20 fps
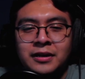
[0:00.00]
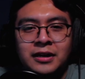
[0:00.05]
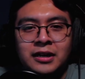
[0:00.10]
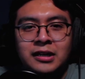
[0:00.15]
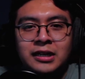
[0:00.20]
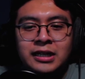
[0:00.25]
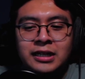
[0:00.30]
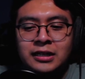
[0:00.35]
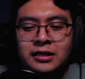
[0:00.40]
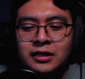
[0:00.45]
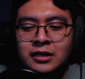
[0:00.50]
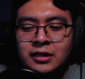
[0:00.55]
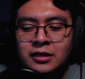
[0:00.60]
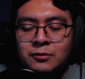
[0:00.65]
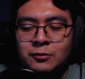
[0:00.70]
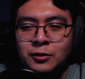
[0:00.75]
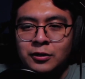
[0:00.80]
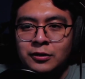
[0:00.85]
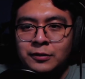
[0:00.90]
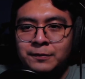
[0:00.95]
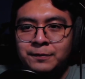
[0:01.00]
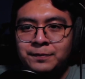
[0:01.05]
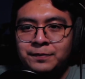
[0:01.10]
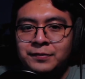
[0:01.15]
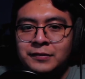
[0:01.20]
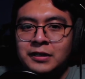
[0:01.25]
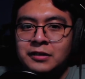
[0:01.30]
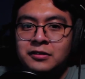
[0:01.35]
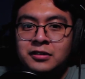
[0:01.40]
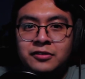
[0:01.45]
All right. Well,
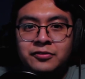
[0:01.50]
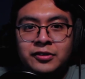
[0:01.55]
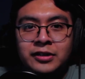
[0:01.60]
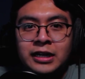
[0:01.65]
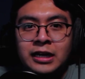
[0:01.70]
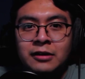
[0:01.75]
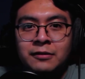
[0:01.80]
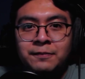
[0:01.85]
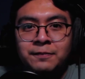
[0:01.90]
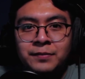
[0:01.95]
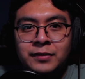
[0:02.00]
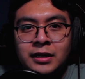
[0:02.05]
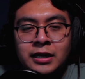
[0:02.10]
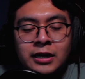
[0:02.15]
that's it for now.